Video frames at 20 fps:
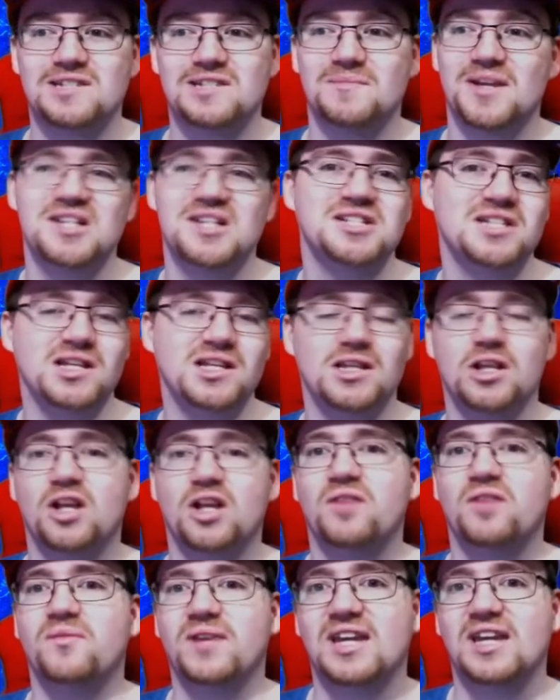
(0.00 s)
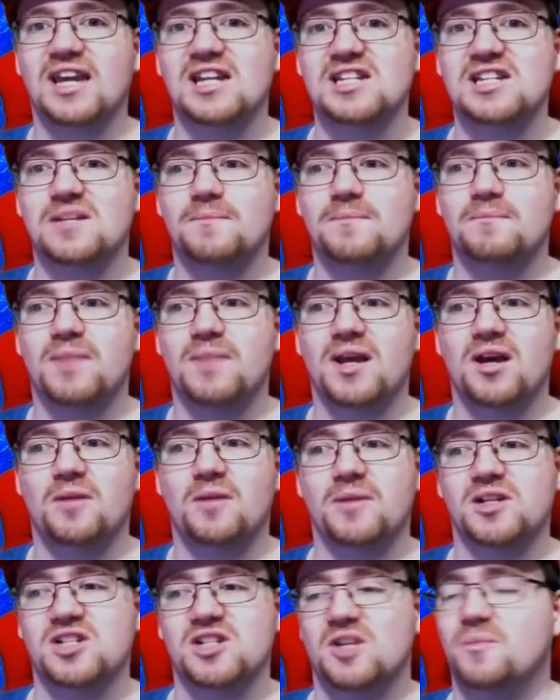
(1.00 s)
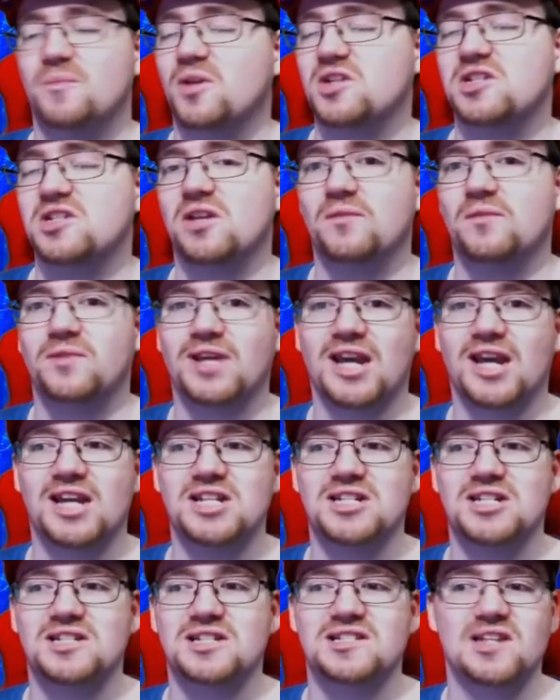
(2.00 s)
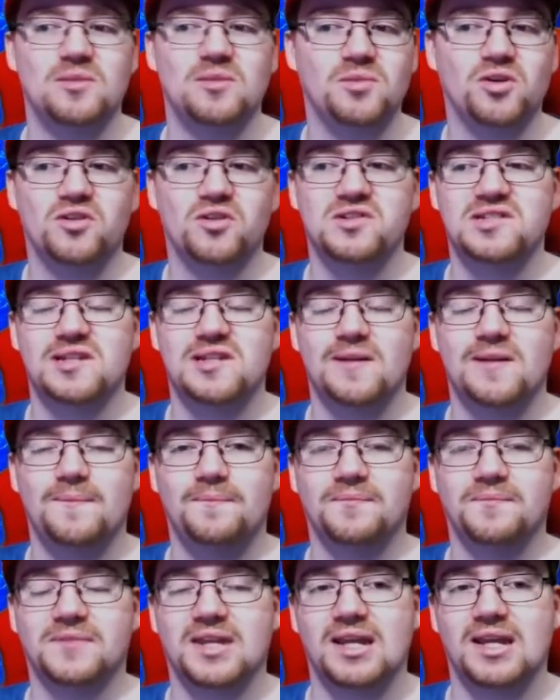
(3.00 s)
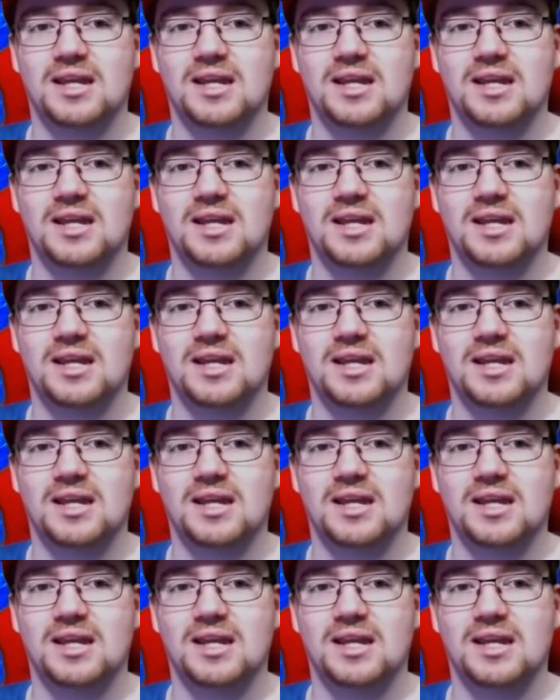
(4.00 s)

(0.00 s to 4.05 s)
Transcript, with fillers: smash the notification bell, make sure you post notifications, that'd be awesome.